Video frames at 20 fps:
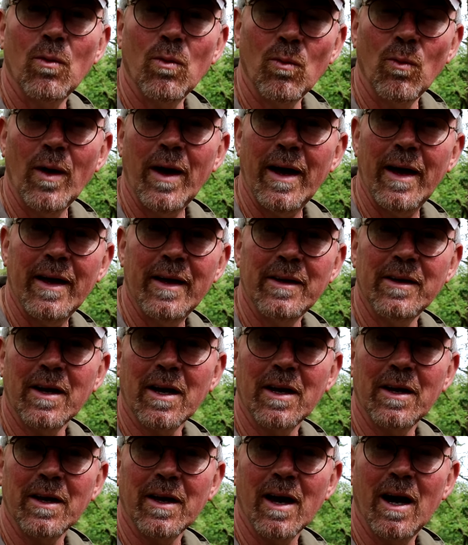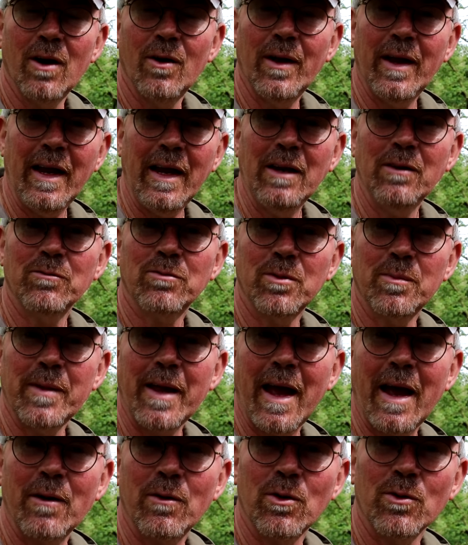where you're going to go in from
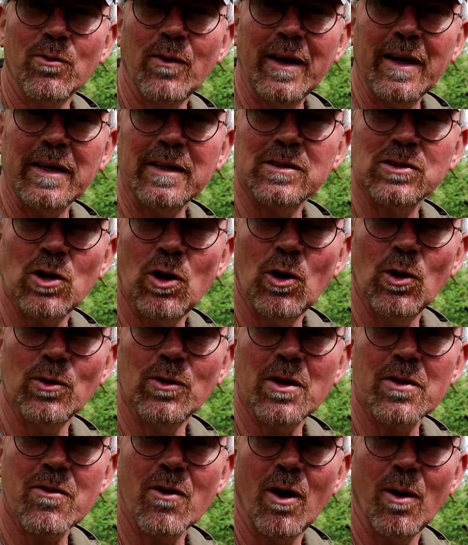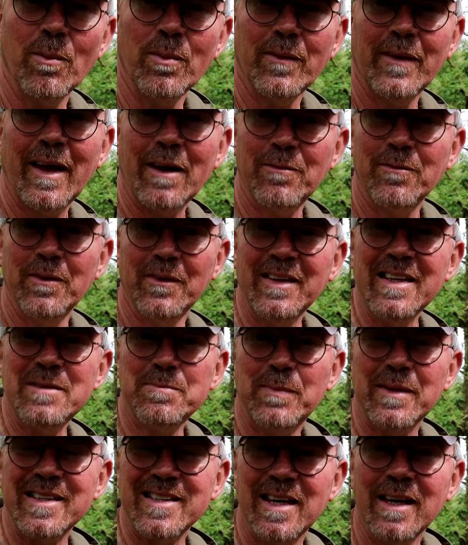the outer rings on the top. Now for this
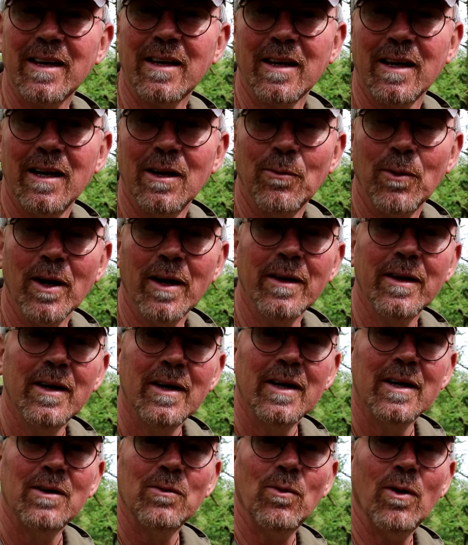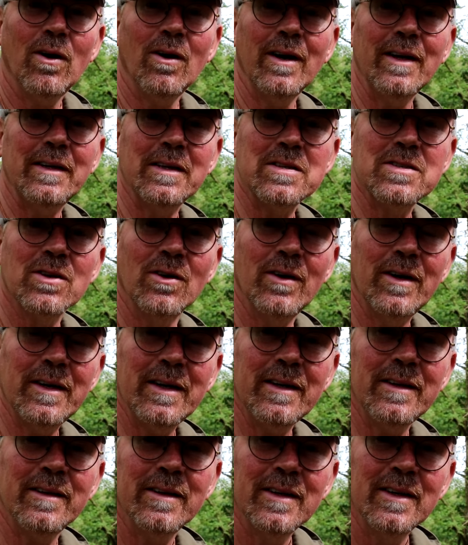particular one, what I
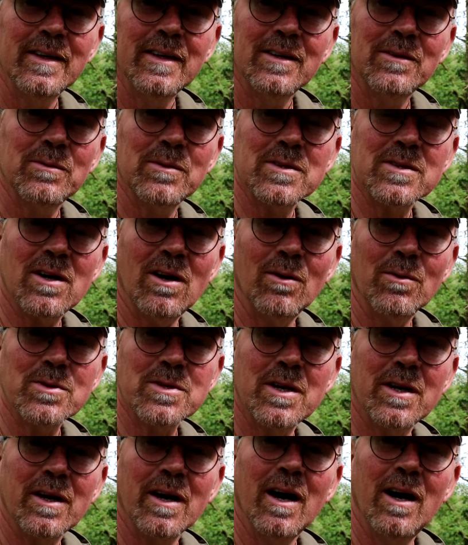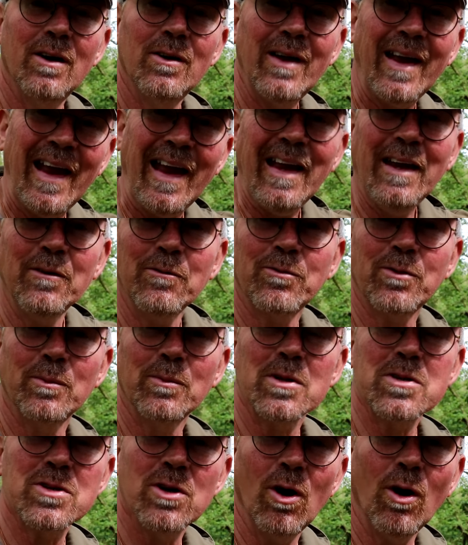decided was I was going to go in
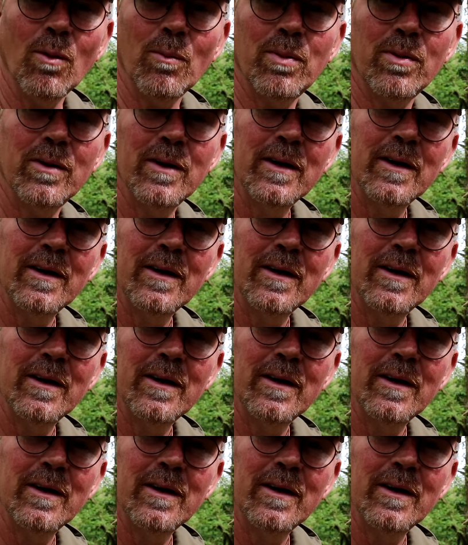from the top